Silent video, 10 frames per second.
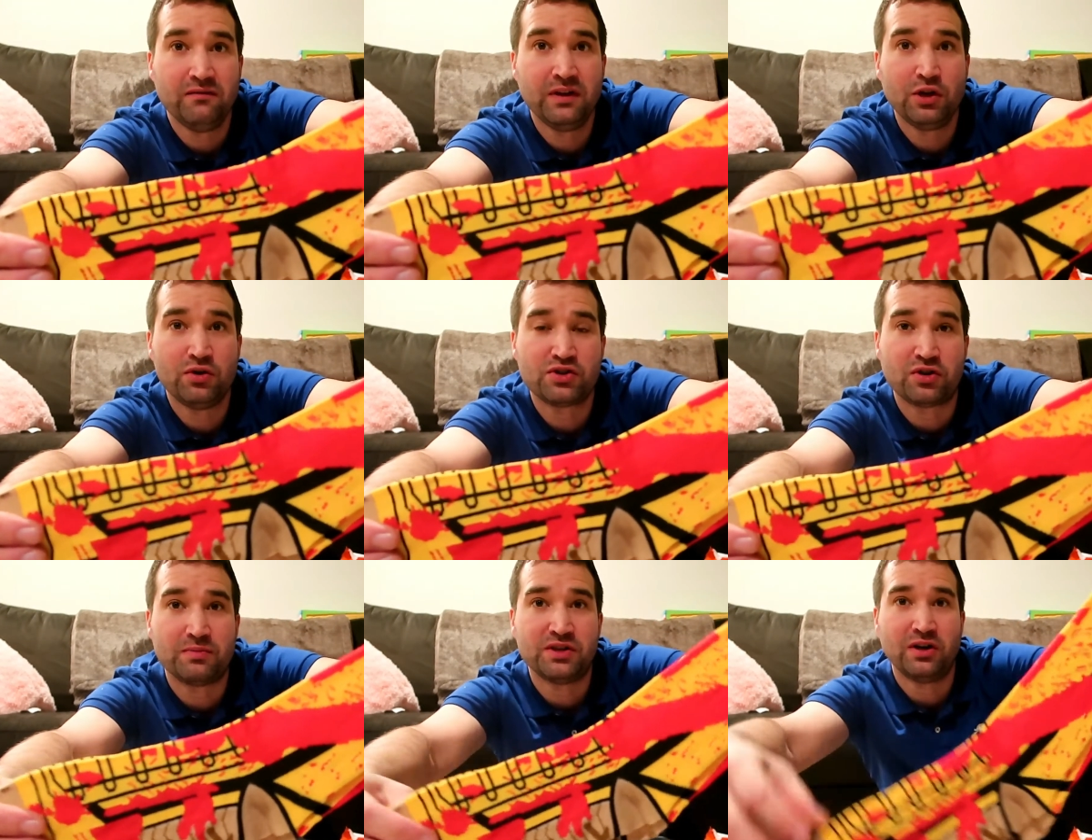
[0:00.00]
video
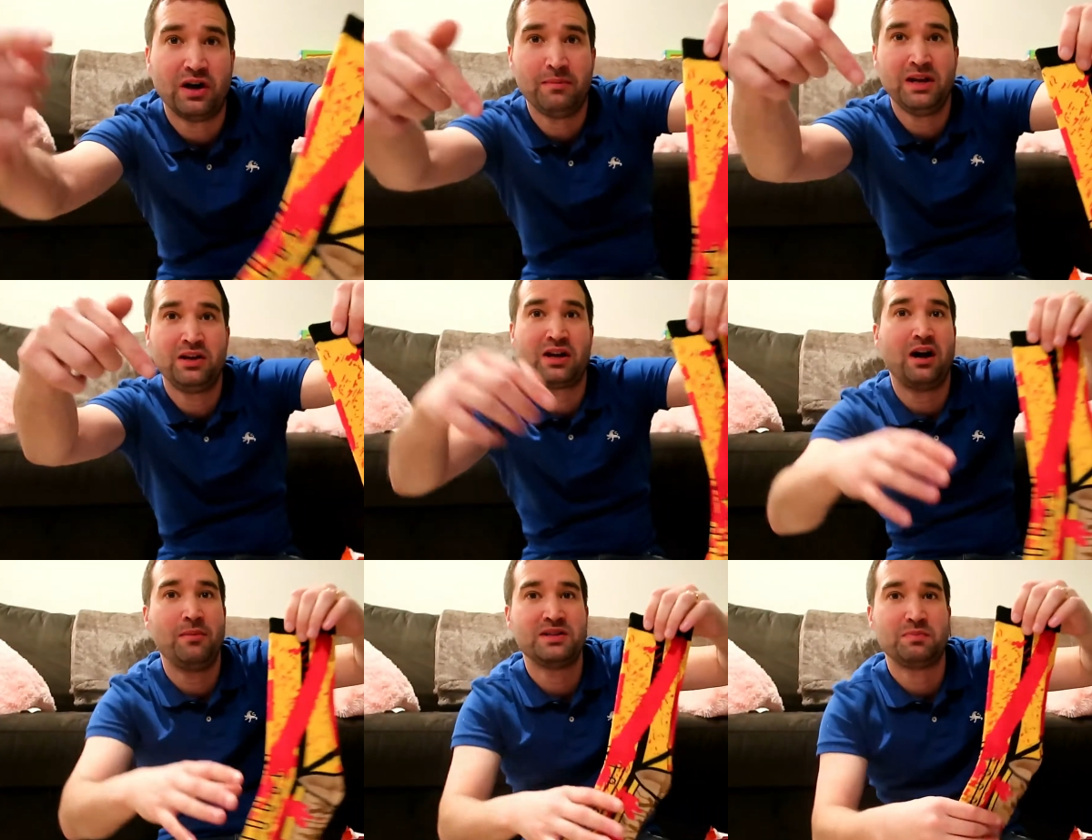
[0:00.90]
description, or I mean in the
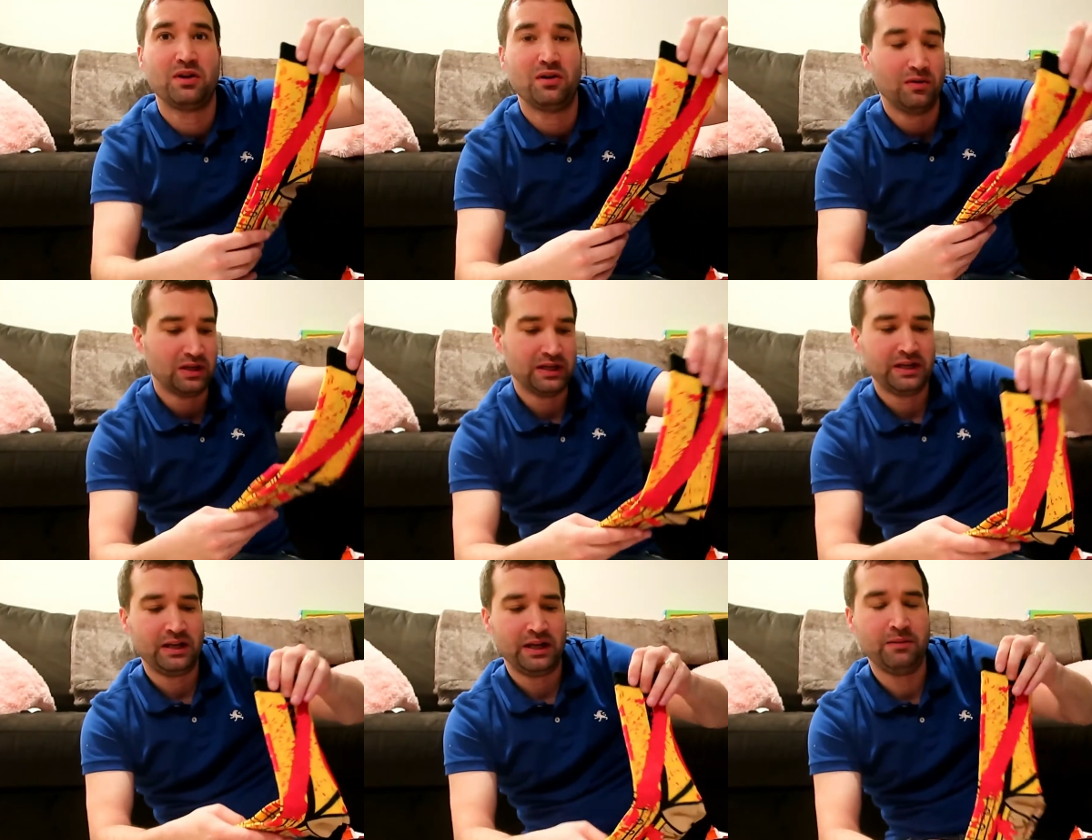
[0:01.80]
comments below.
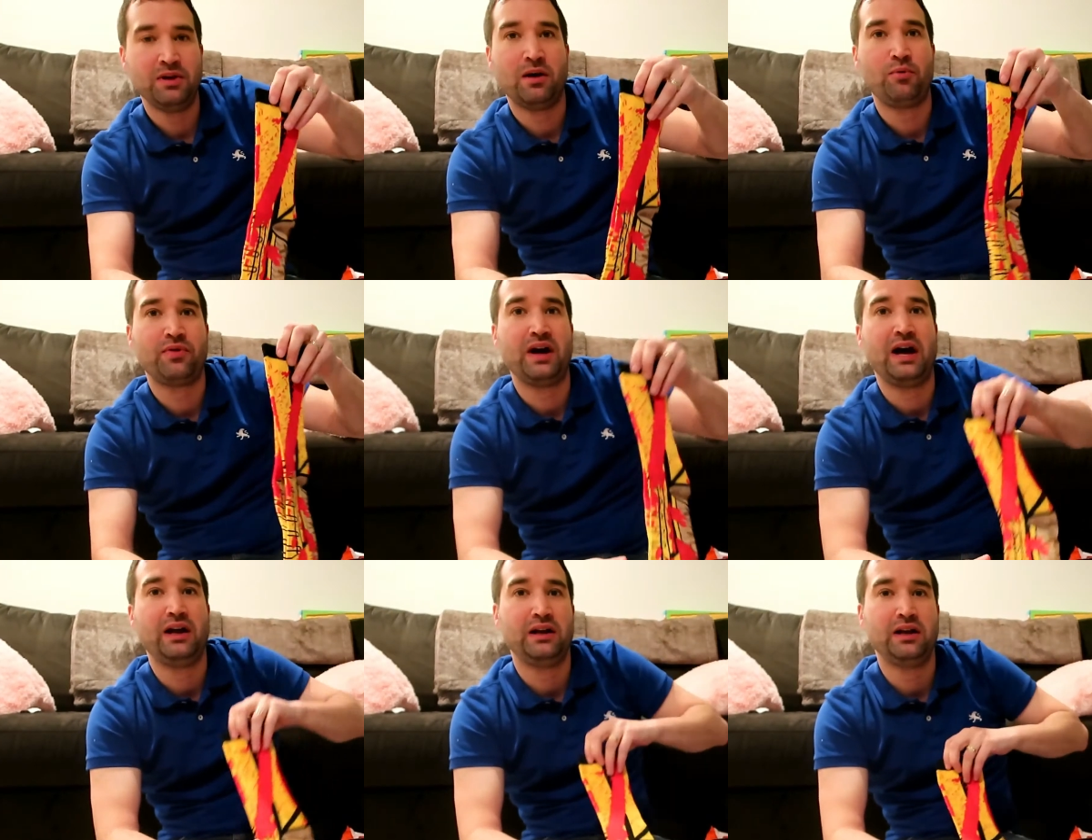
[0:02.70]
Hit me up with
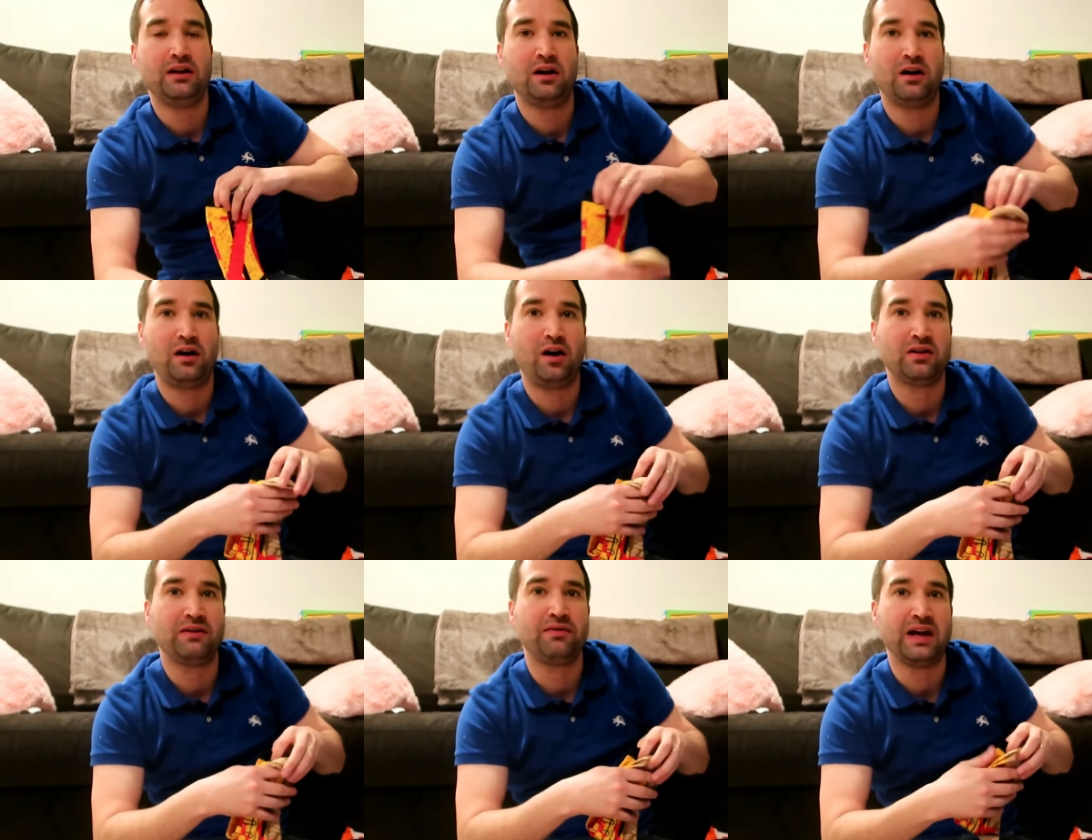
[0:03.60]
that, and uh, I'll
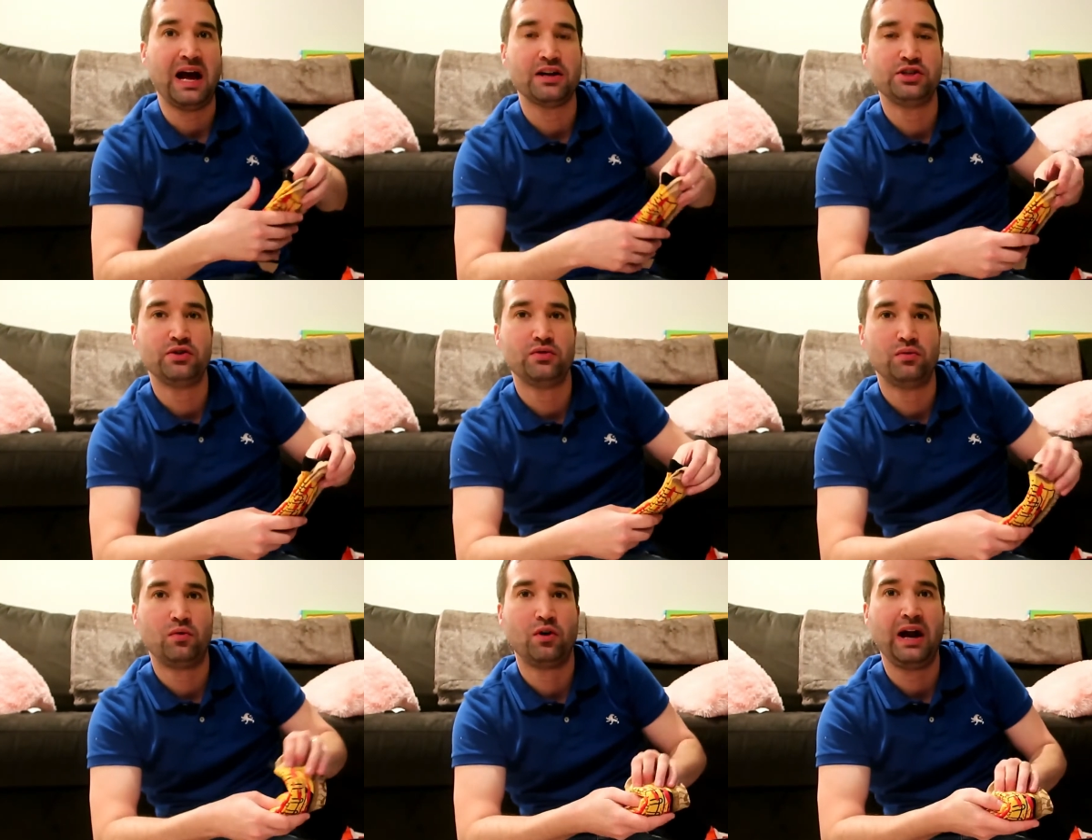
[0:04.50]
definitely add you
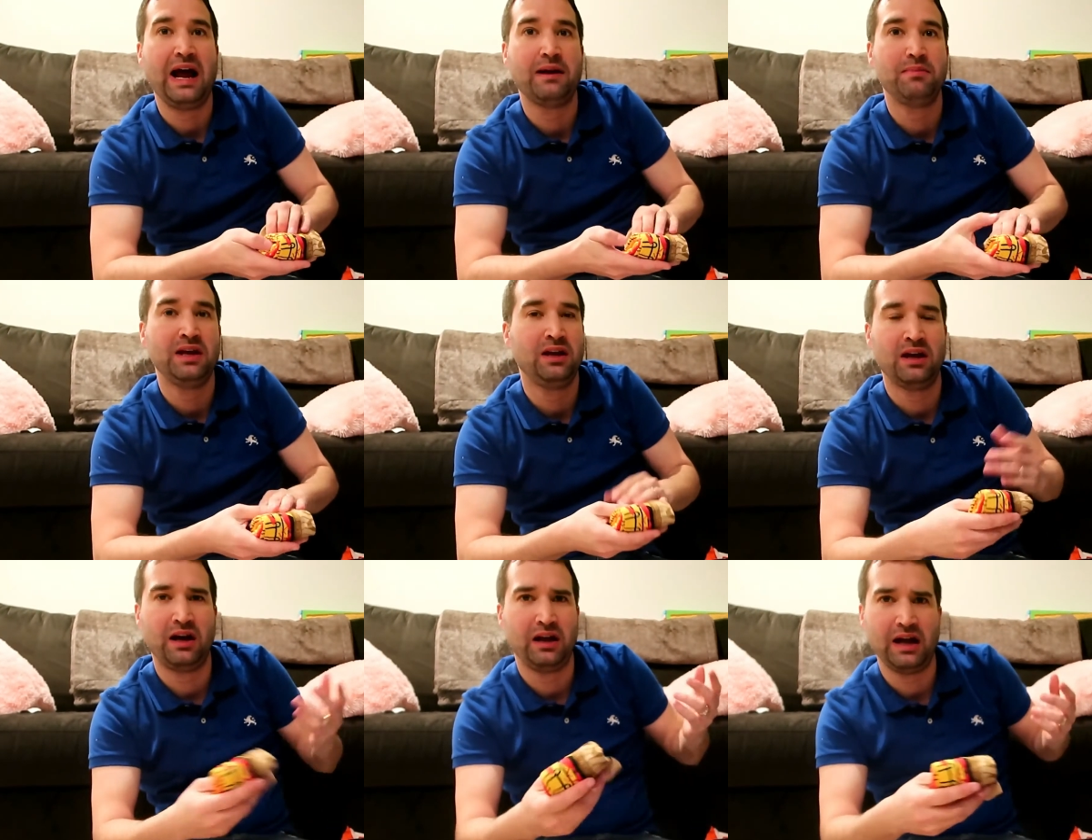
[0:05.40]
or add
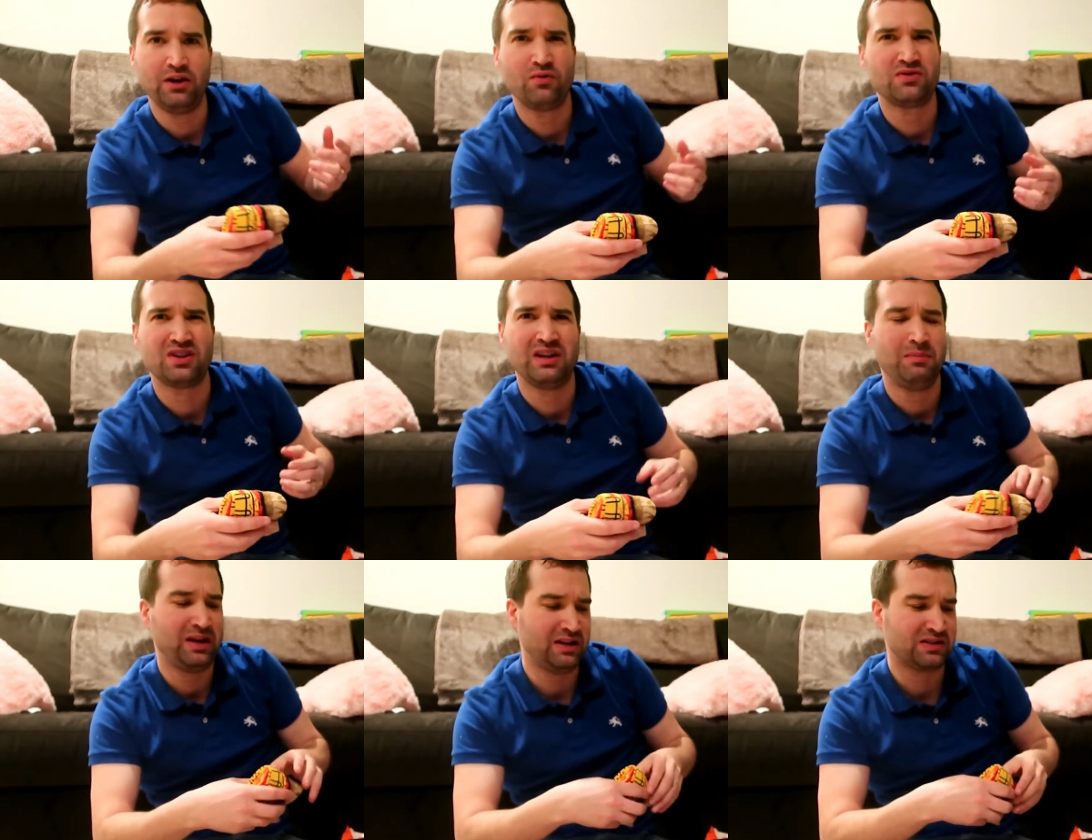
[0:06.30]
me. I, I, know there's a
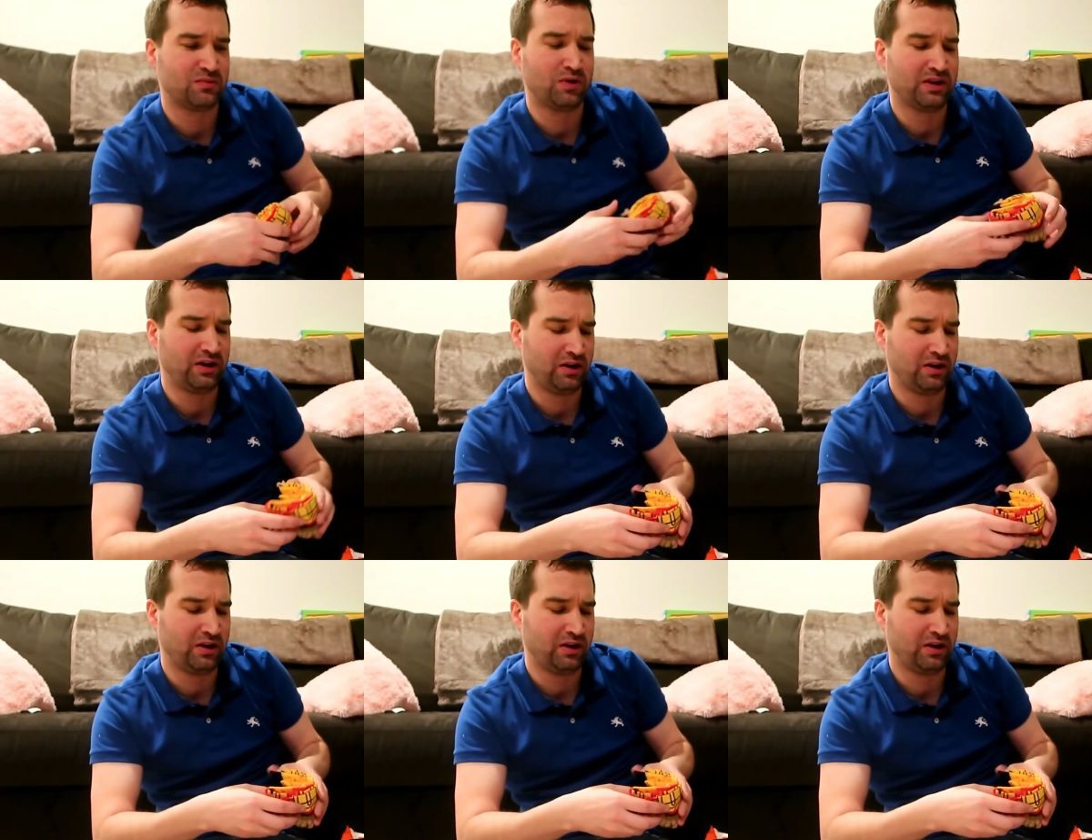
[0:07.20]
limit as to what